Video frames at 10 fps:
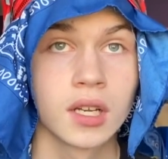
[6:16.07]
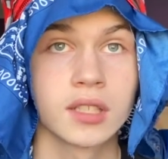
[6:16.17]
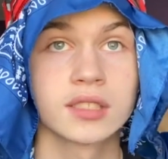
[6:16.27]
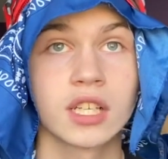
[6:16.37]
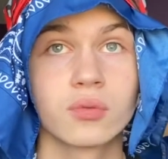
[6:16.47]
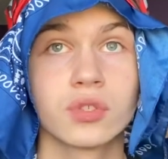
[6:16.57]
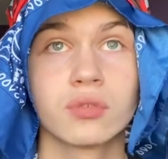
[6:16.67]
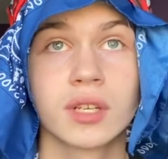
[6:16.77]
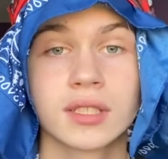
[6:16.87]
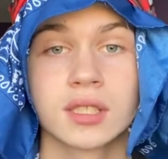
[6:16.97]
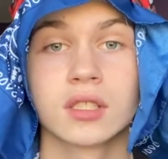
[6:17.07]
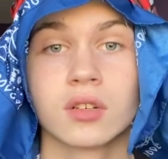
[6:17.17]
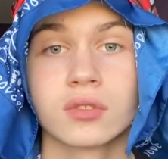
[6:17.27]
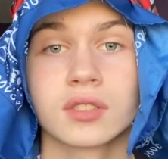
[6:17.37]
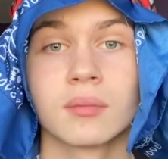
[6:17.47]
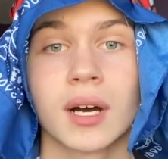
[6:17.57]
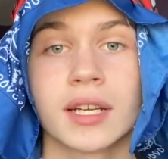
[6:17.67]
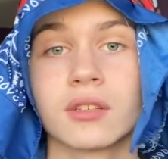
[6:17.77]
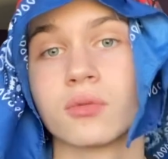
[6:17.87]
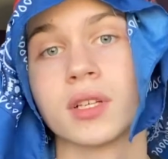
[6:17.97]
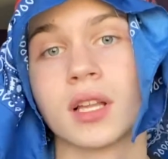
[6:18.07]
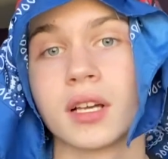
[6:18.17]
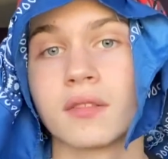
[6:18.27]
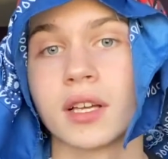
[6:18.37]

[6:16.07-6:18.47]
It's like when you get to know somebody in real life.